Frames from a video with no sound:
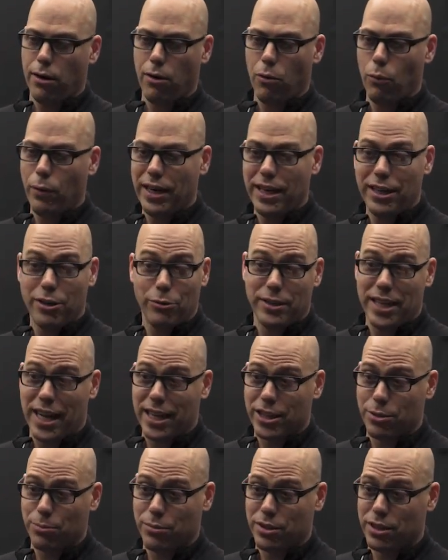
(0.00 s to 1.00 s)
we need to
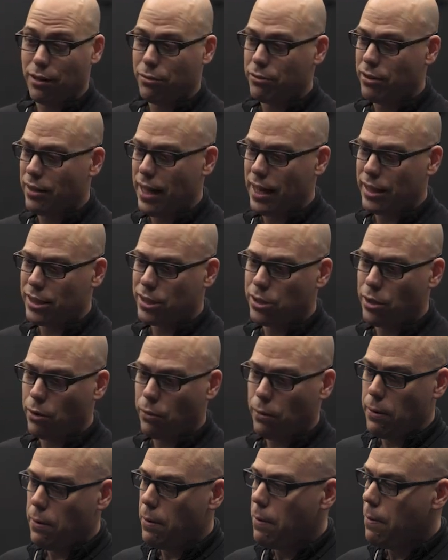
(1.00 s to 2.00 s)
attach some stuff to that.
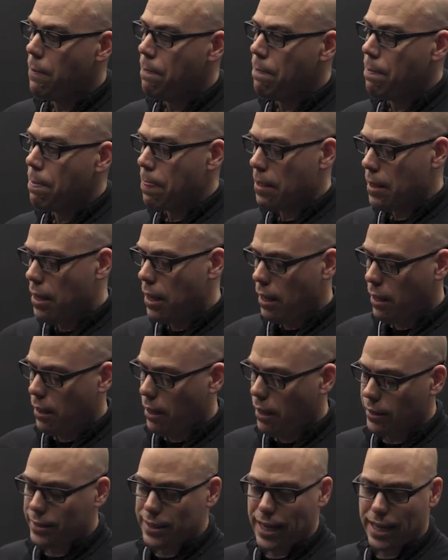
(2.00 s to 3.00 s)
So
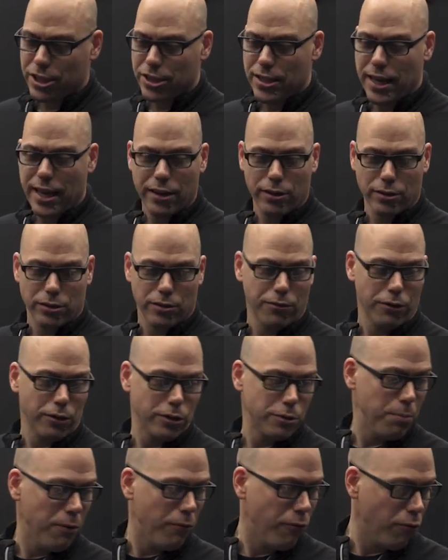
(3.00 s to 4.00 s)
attach the handles
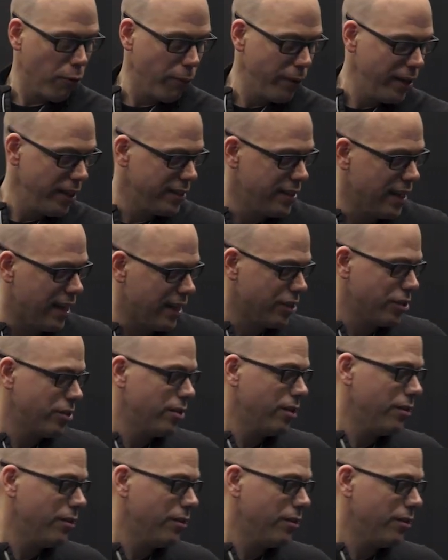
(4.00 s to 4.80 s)
first before we attach